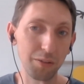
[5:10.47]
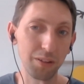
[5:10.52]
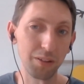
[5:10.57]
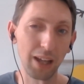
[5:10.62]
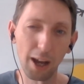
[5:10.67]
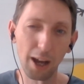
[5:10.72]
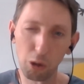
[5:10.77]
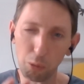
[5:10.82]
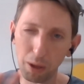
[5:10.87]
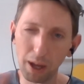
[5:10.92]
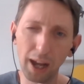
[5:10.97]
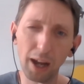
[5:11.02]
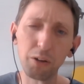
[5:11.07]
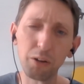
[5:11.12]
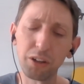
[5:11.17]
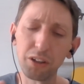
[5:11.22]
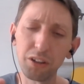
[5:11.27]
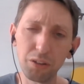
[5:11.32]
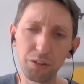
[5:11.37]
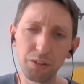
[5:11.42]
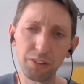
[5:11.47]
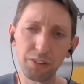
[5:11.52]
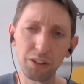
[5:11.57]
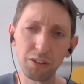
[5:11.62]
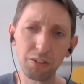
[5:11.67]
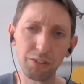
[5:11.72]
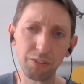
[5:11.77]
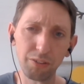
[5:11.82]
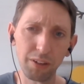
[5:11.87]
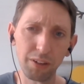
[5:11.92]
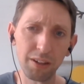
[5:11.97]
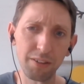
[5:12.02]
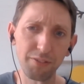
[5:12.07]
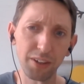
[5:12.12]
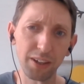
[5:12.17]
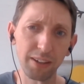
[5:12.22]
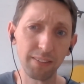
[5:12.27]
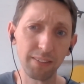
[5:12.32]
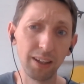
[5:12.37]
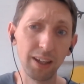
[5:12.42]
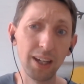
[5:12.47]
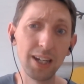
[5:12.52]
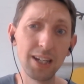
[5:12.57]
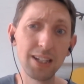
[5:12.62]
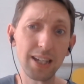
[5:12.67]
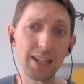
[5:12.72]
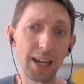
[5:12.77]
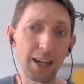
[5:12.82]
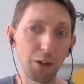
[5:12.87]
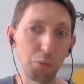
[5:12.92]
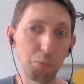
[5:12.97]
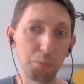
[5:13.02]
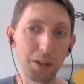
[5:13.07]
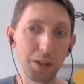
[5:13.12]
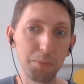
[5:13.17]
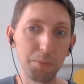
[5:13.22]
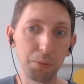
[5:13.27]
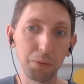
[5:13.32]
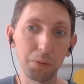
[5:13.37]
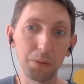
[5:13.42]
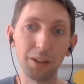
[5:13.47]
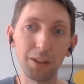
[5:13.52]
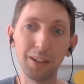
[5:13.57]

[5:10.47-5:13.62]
And how can you use the user interface to help people